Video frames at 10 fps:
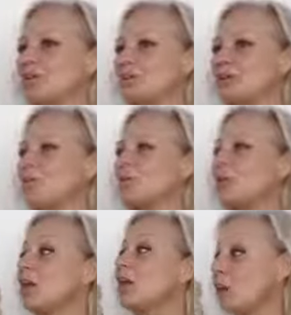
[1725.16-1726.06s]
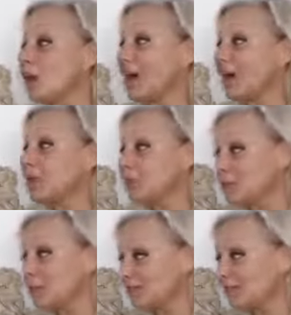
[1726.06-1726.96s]
people will learn how to
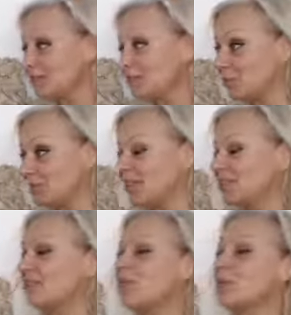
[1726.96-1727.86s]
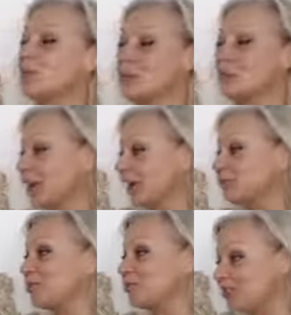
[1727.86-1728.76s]
do this modality. So they will learn
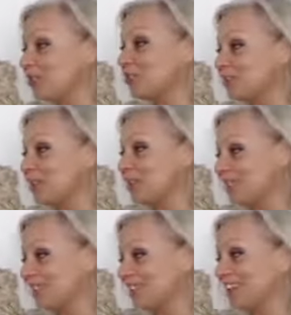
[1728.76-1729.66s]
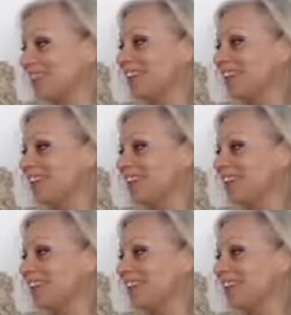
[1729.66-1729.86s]
how to shift beliefs.